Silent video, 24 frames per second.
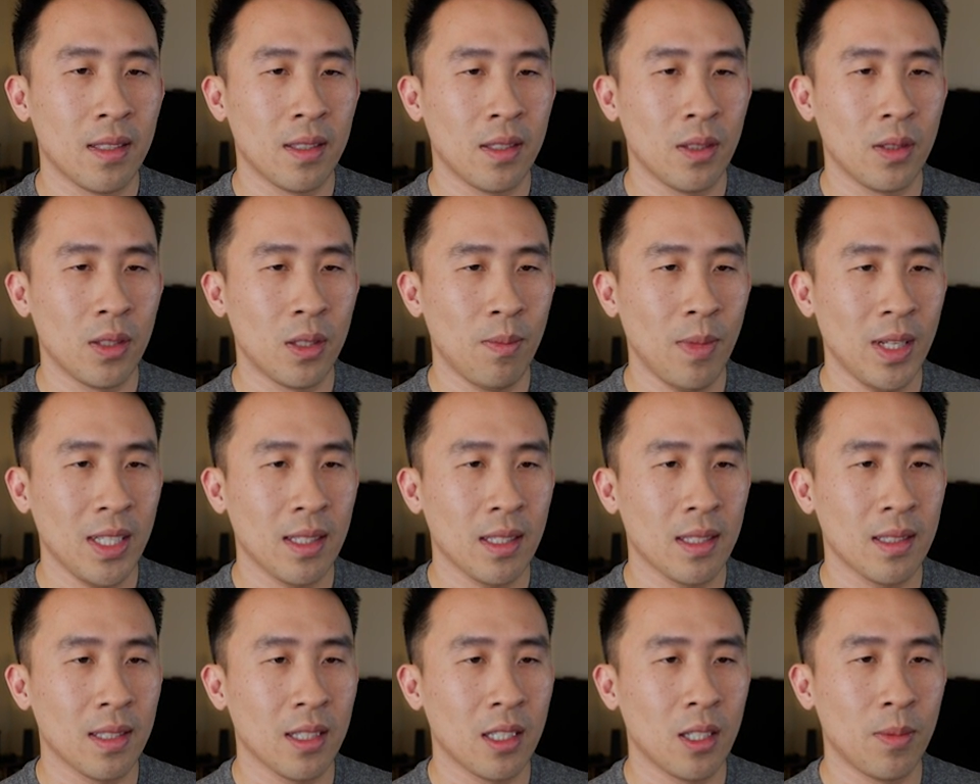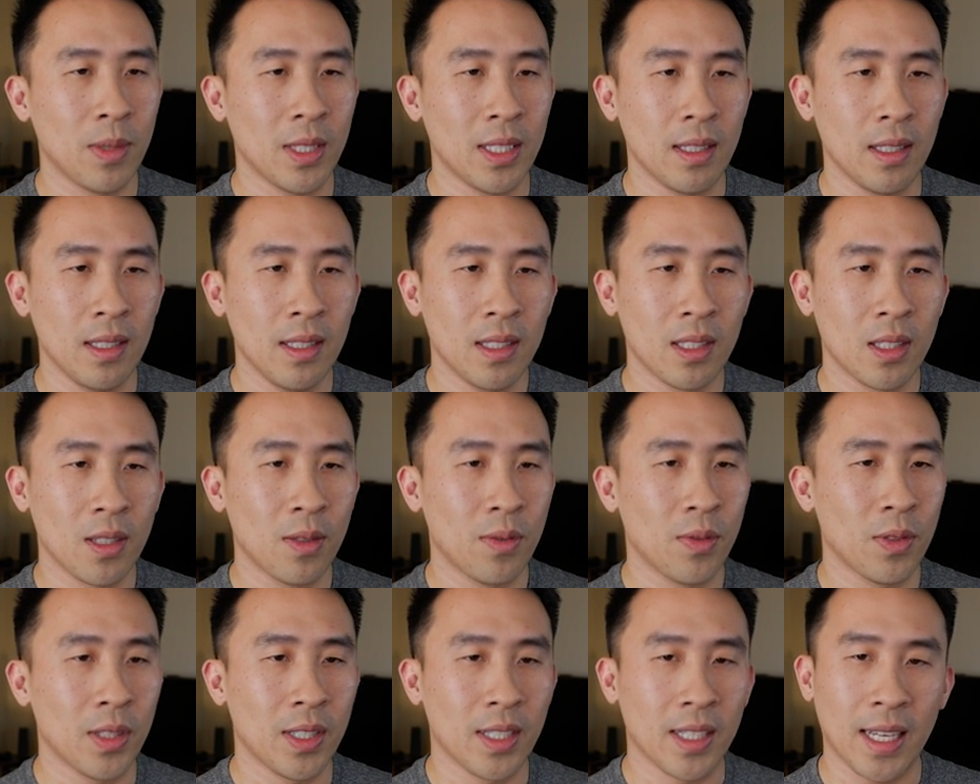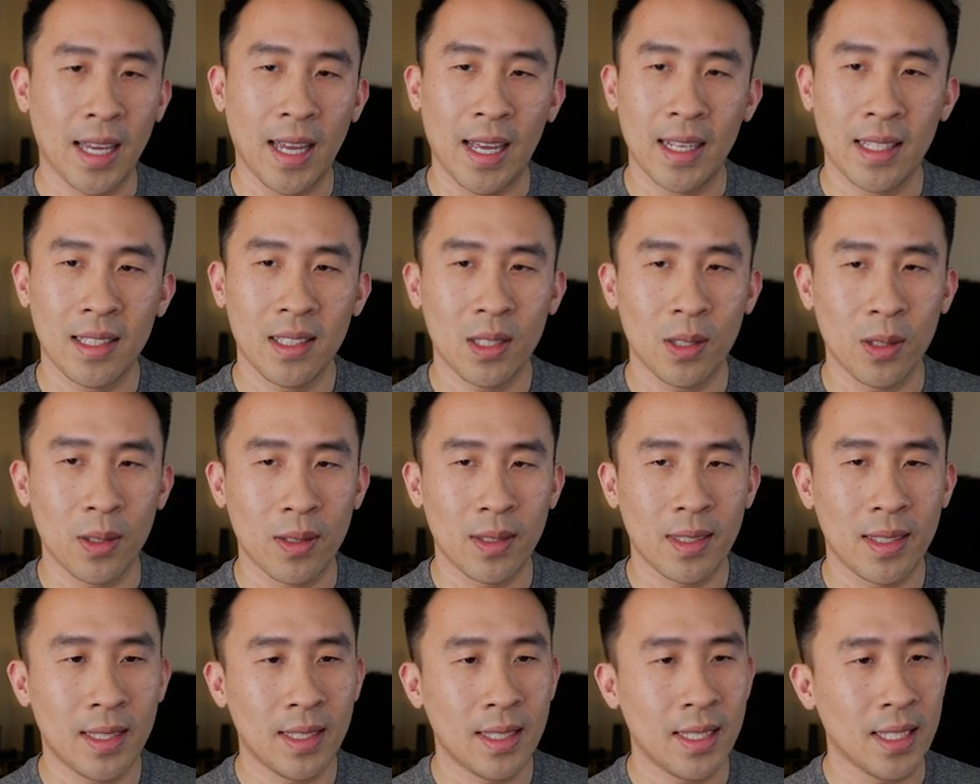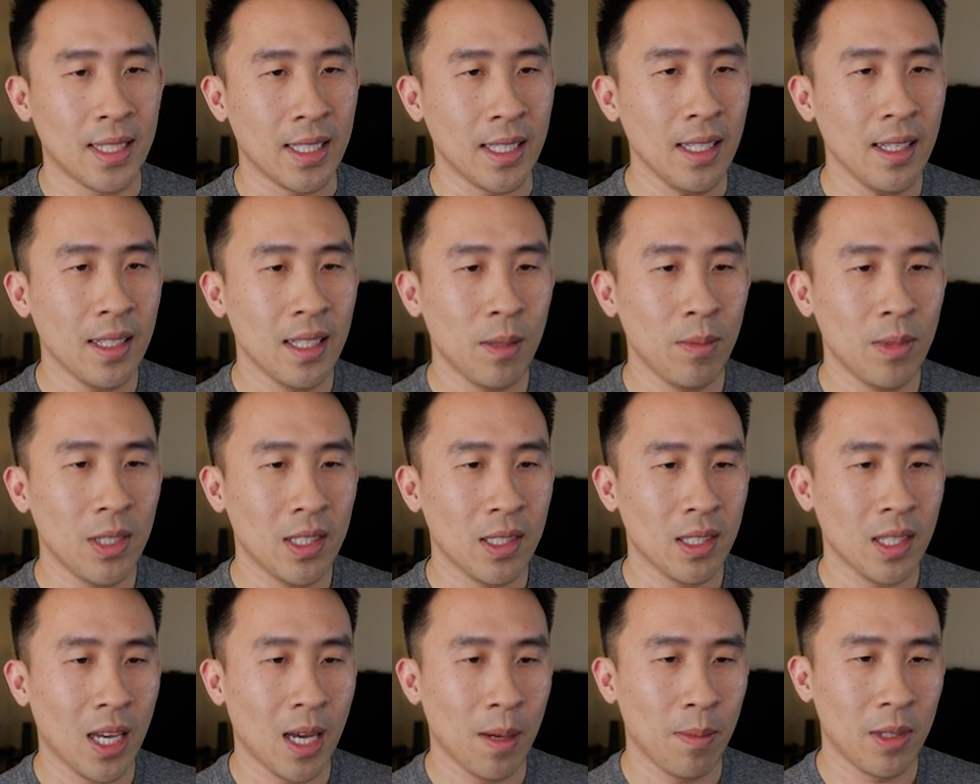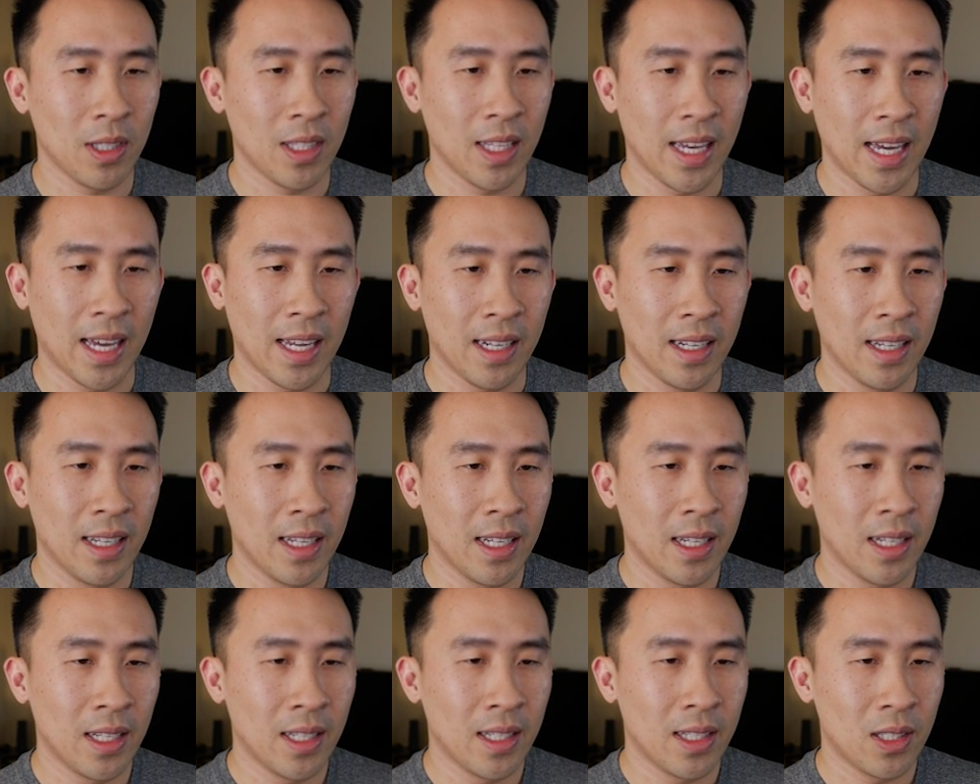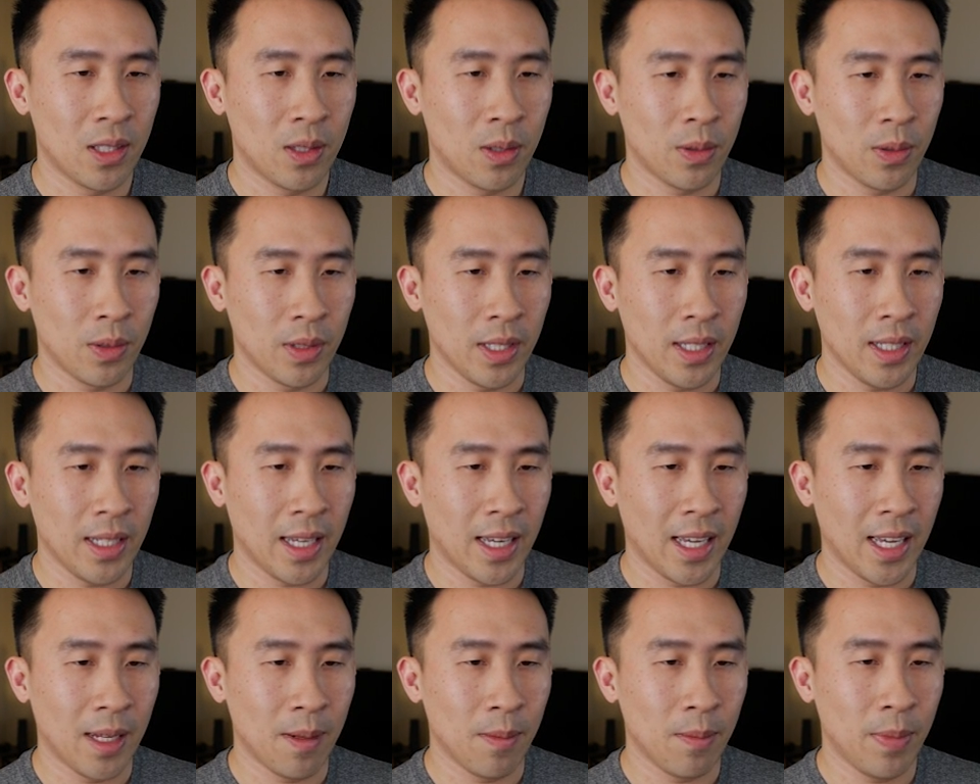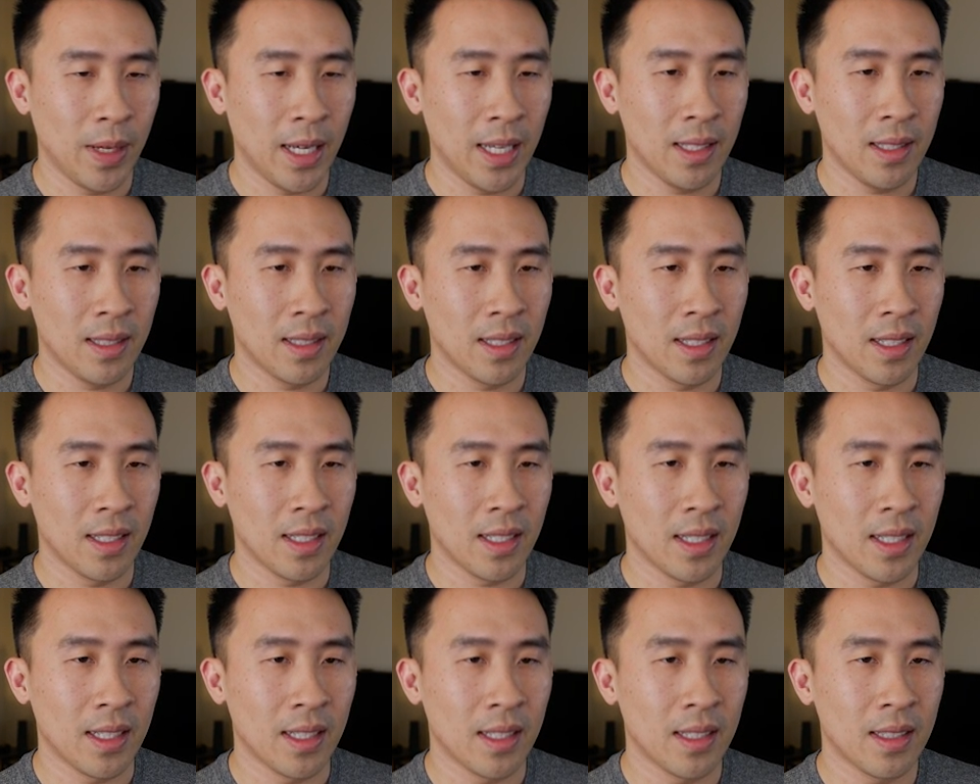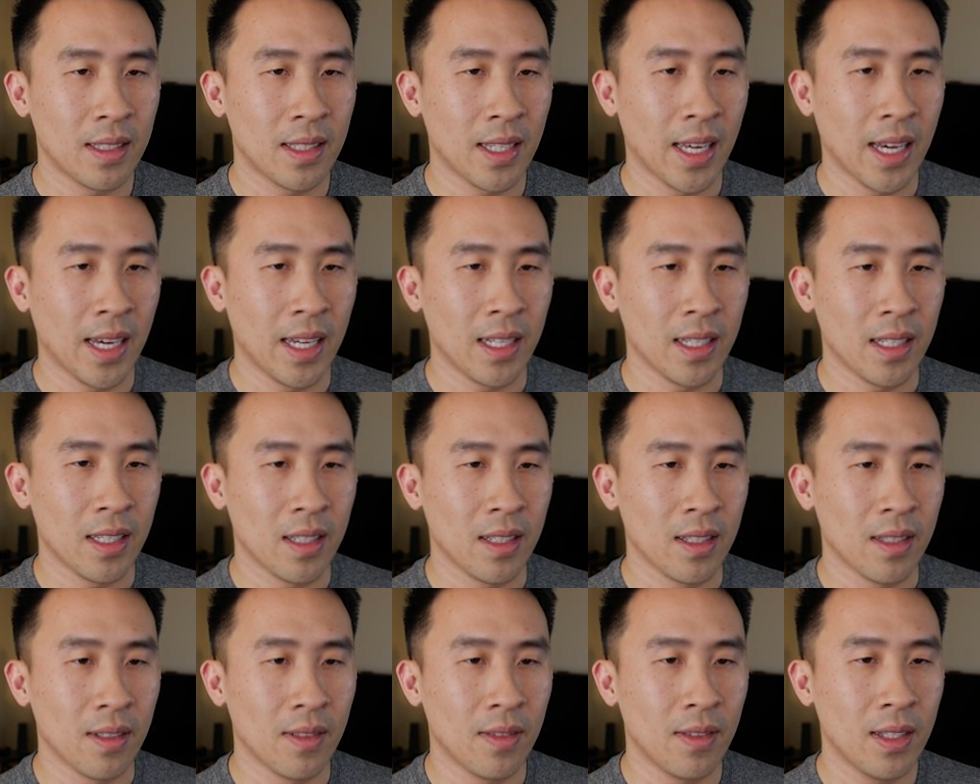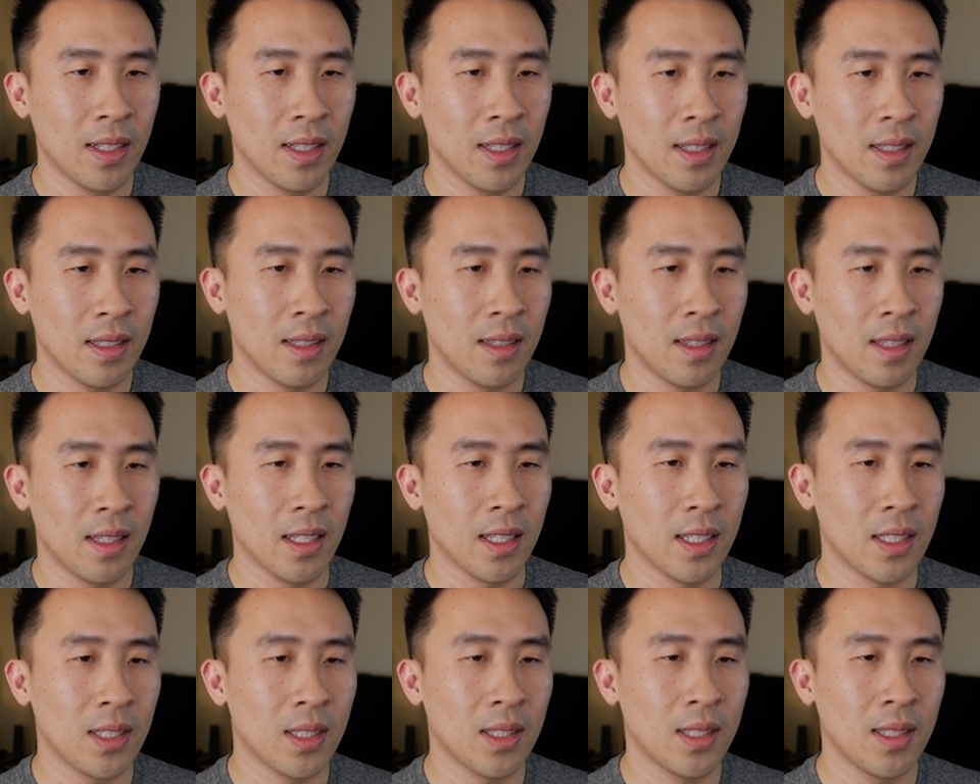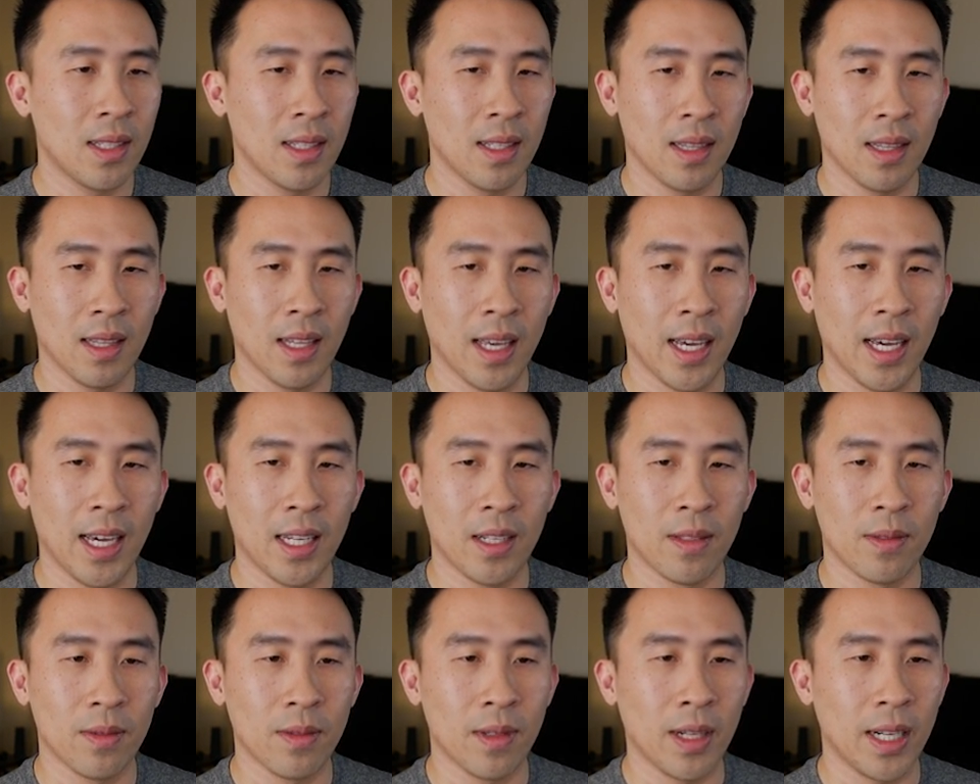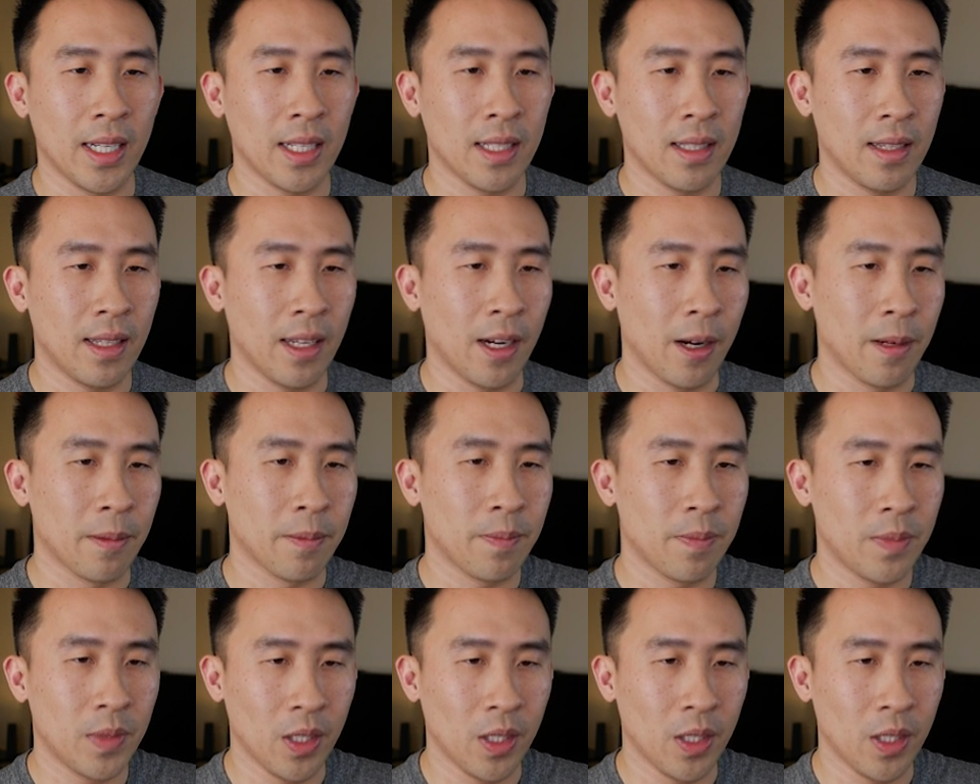So to make this a little bit easier for you guys to see, let me just copy that tree and paste it inside of this line right there.